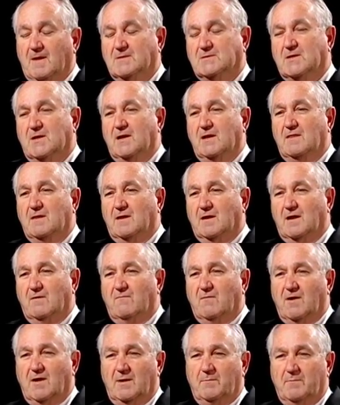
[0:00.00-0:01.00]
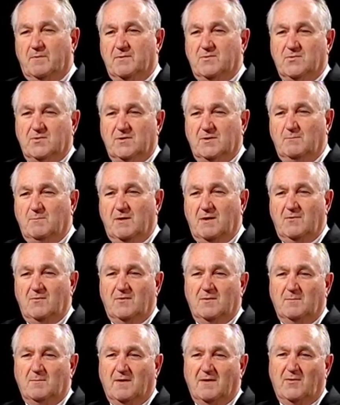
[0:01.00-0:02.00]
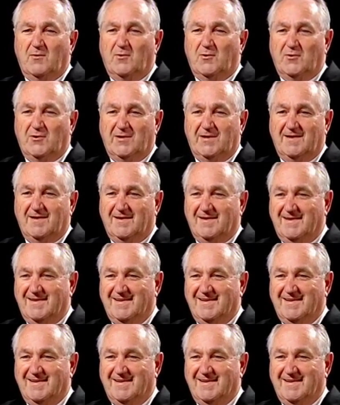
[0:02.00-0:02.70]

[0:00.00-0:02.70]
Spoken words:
Has anything ever happened to you better than motherhood?